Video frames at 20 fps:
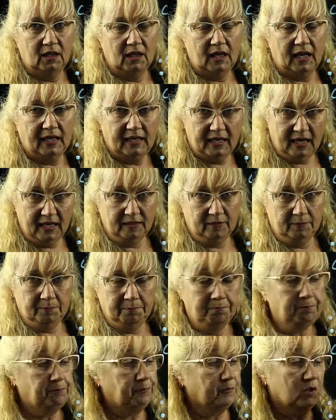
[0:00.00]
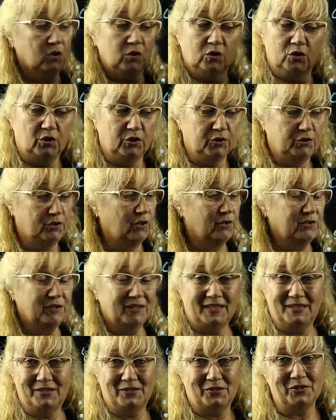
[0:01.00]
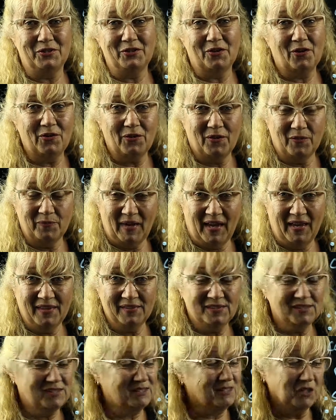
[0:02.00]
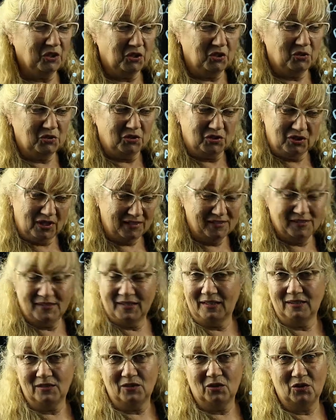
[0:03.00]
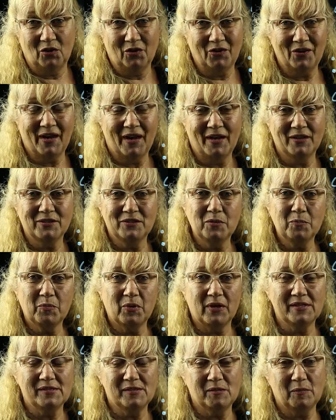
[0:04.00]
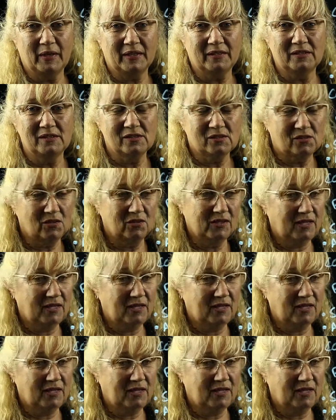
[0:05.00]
Again, you don't need to know the maths, you just need to know how to press the buttons on